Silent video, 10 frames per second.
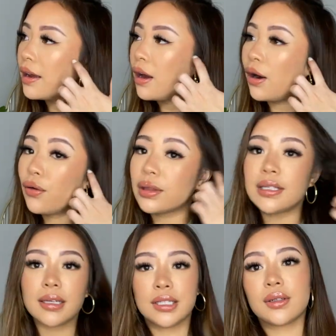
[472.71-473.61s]
oh, these
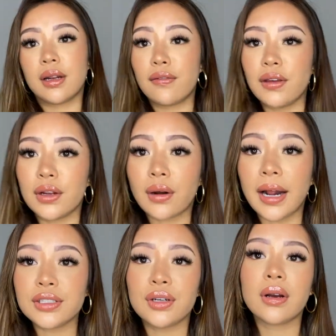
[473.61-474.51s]
lenses are going to fit your
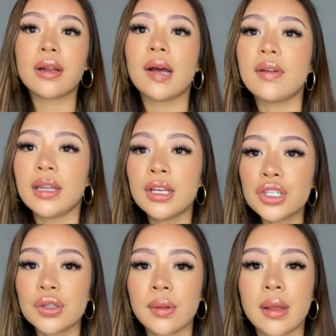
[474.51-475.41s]
eyes, you're not going to have any
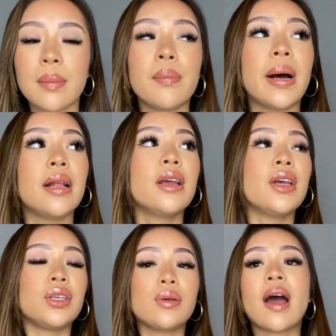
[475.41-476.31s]
issues with them. But
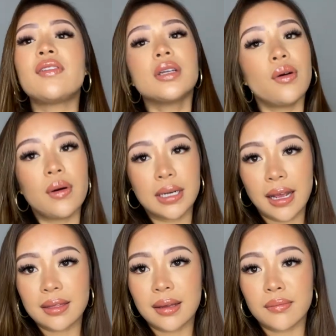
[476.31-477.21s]
you have to go and
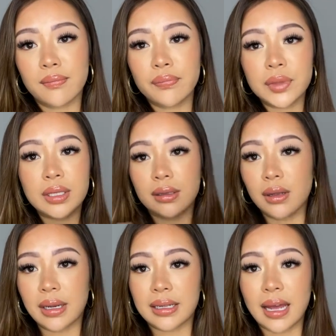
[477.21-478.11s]
get them
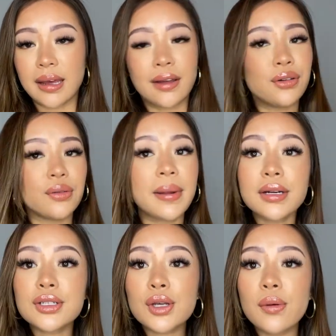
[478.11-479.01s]
looked at under the
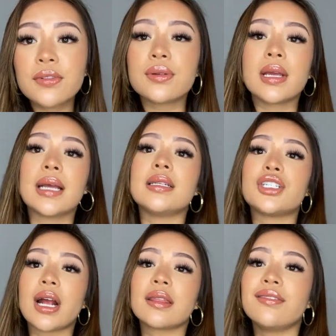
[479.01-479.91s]
microscope so they can
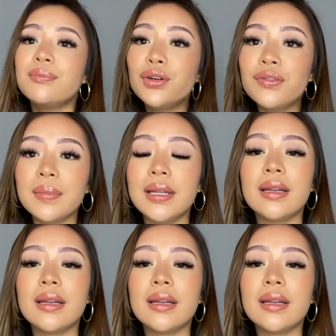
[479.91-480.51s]
check the movement.